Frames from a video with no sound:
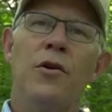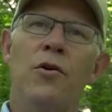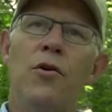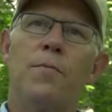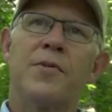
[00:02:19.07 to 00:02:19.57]

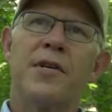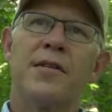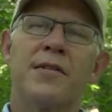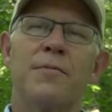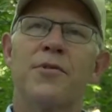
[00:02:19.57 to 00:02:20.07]
loop
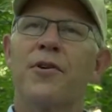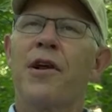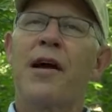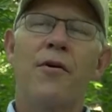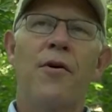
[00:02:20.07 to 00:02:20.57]
system so you're
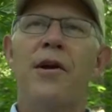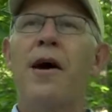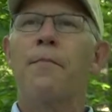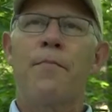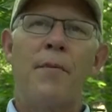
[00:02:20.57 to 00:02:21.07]
not going
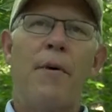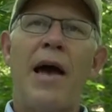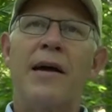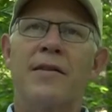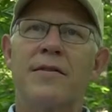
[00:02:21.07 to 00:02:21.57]
up and
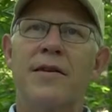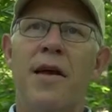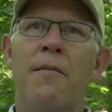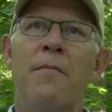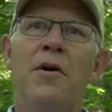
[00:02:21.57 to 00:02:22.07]
back
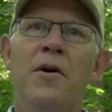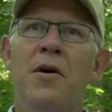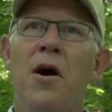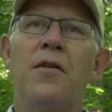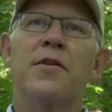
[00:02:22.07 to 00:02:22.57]

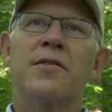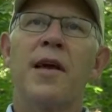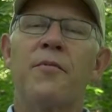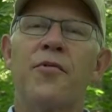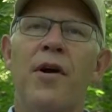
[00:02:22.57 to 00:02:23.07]
on the
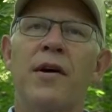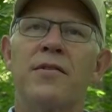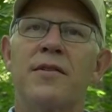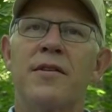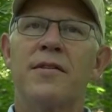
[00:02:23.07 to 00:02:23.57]
same trail
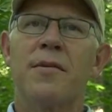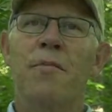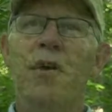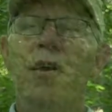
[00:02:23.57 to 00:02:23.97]
system.